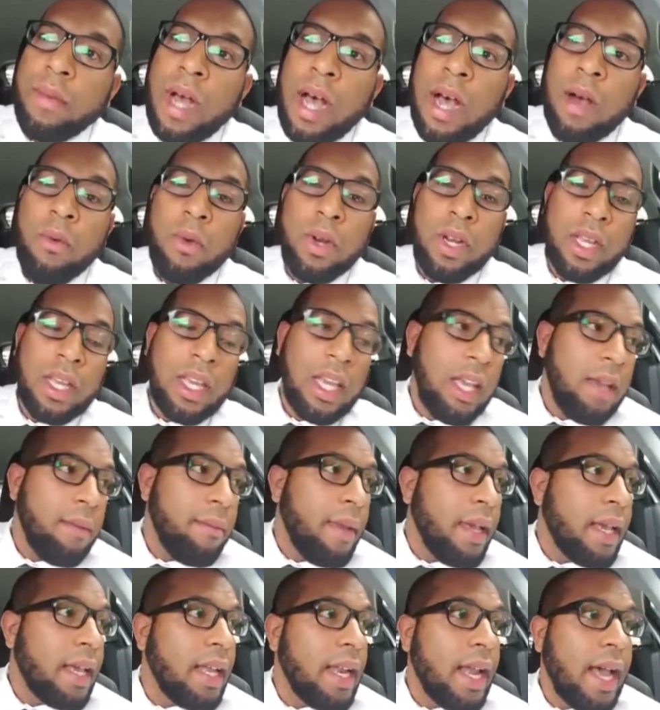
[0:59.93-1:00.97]
but I want to keep
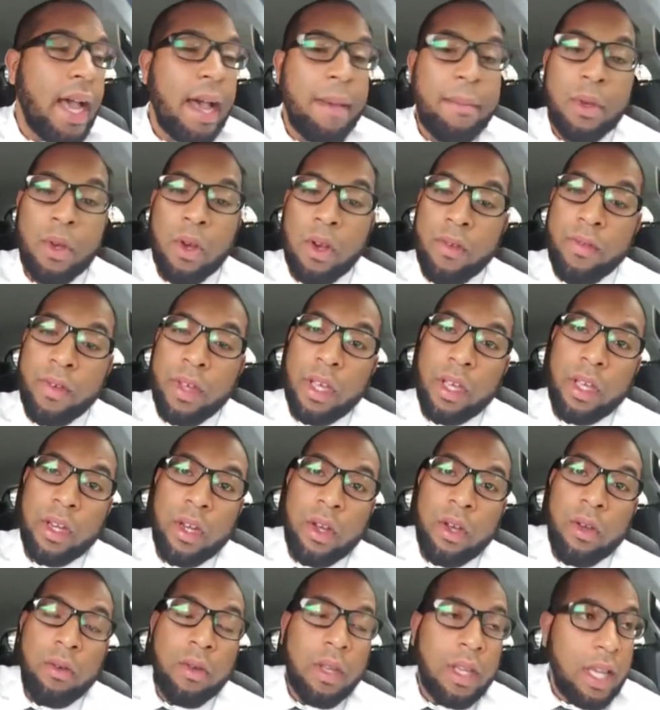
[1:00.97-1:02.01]
making a habit of it, you
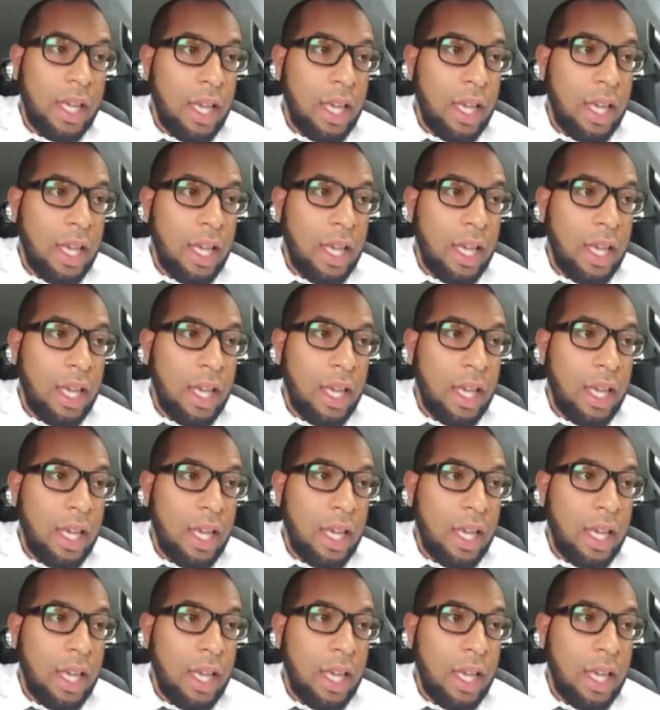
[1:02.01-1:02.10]
know?